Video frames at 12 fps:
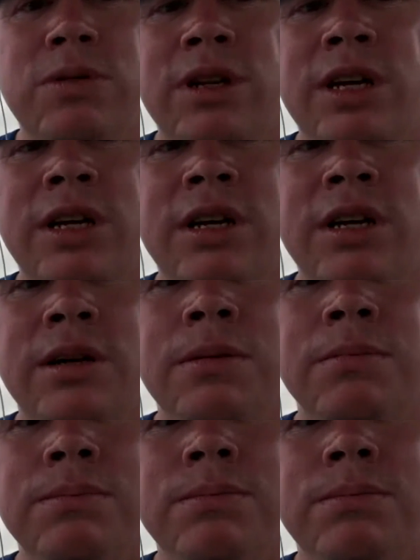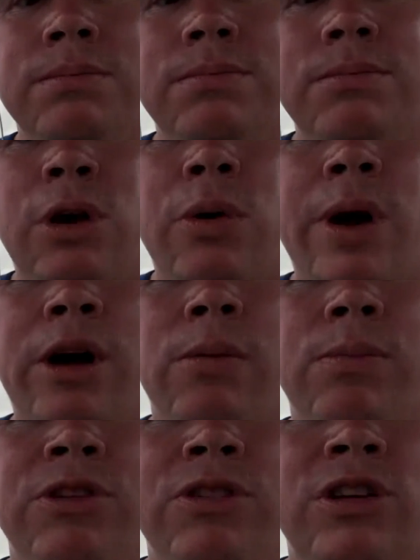and
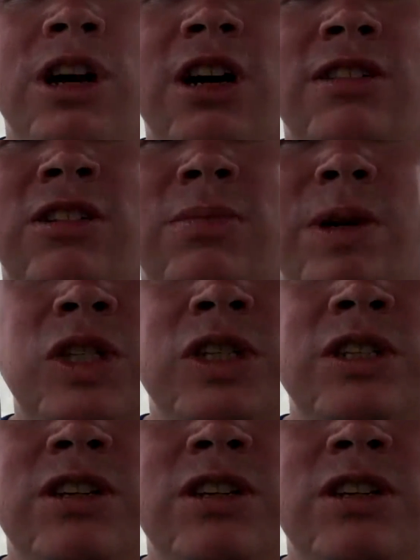help this cause, especially in